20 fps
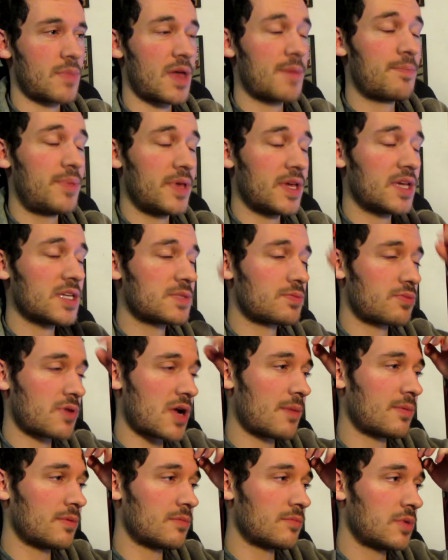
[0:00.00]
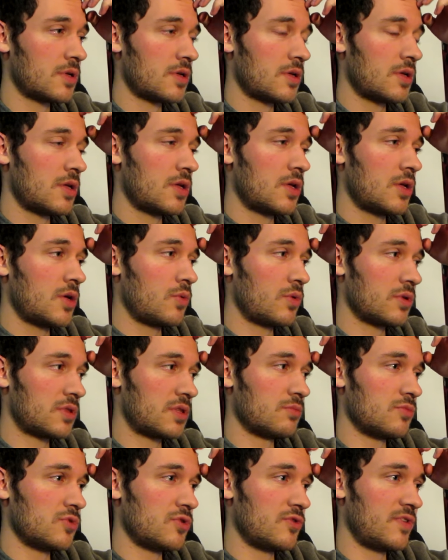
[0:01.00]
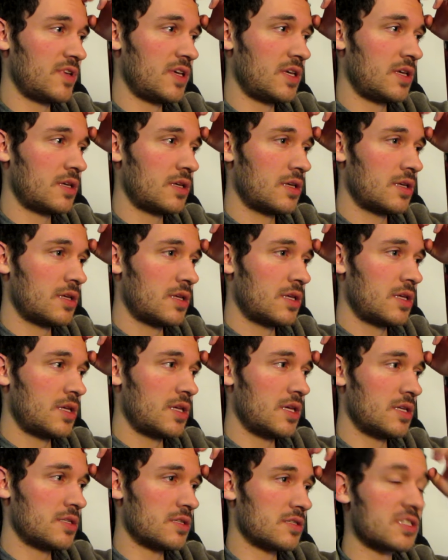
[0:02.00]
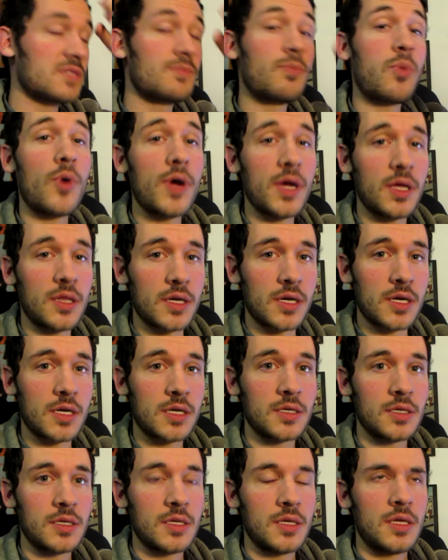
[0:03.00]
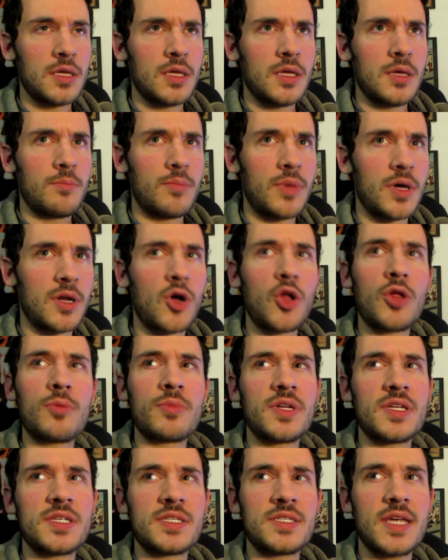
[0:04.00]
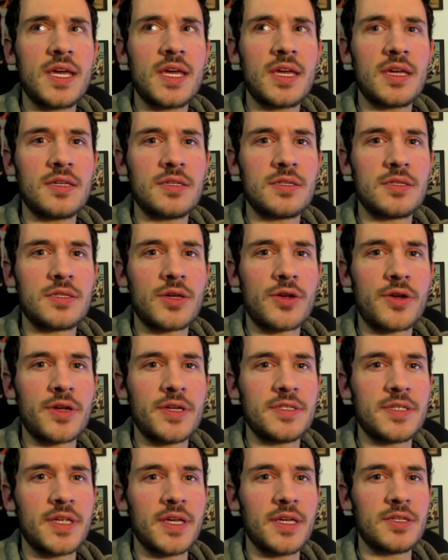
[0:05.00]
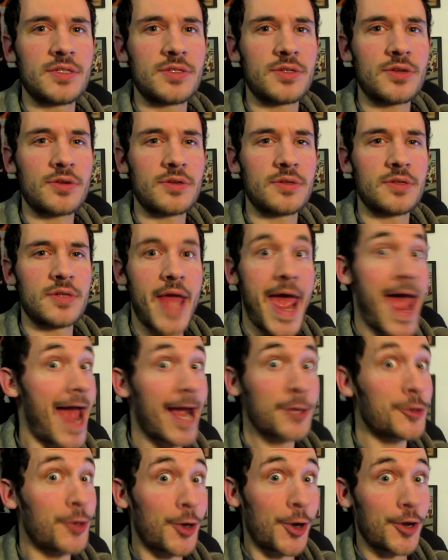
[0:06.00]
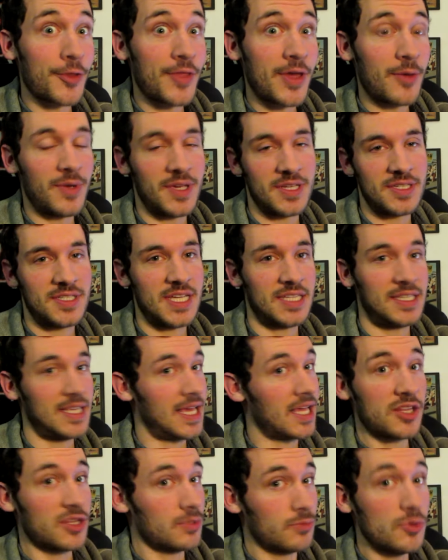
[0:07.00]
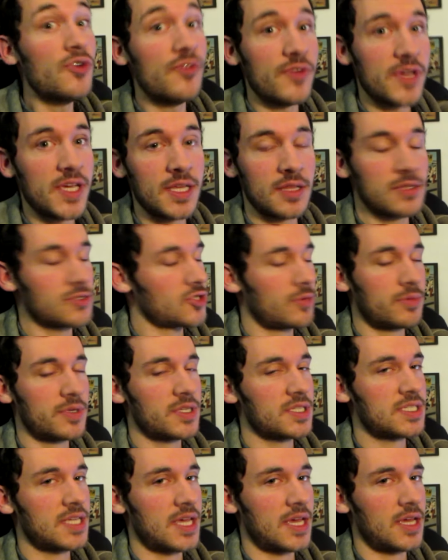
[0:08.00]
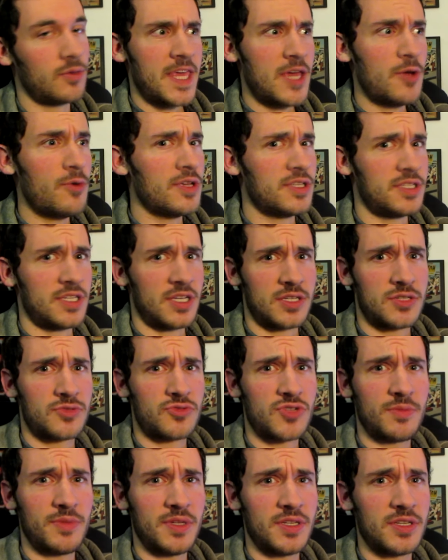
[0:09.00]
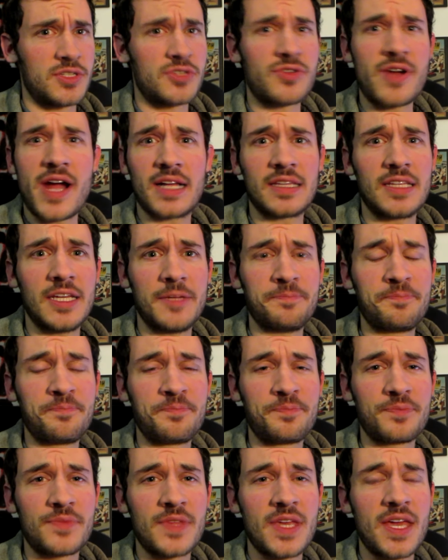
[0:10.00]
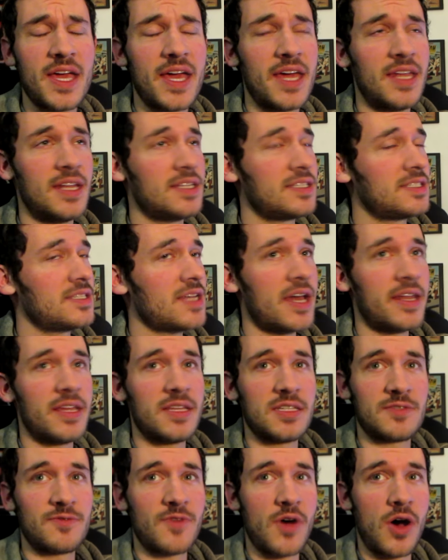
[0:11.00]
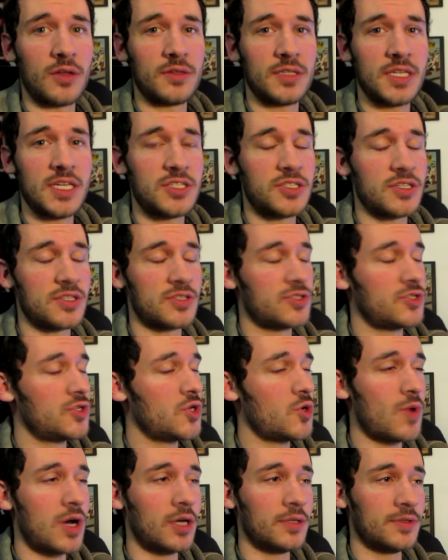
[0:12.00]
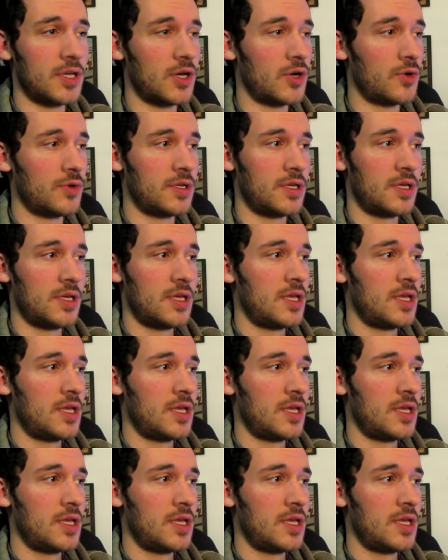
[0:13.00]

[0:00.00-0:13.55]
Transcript: My biggest problem with the movie is a spoiler, but all I'm gonna say is there is a certain actor that we see at the end of the movie. That's all I'm gonna say. It was extremely distracting, and it's not his fault. He's just too well known